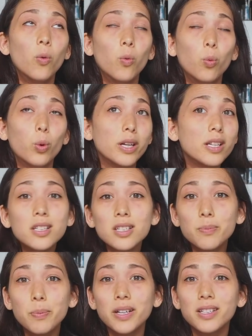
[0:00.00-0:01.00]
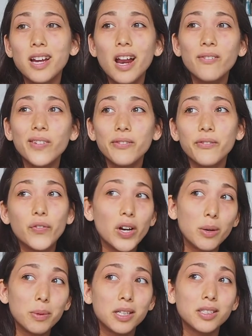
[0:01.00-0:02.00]
wins, but it's kind of
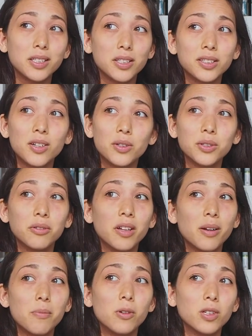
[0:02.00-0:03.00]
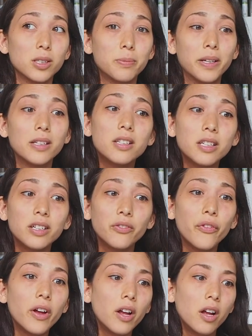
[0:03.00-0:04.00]
unfair because it is also like more expensive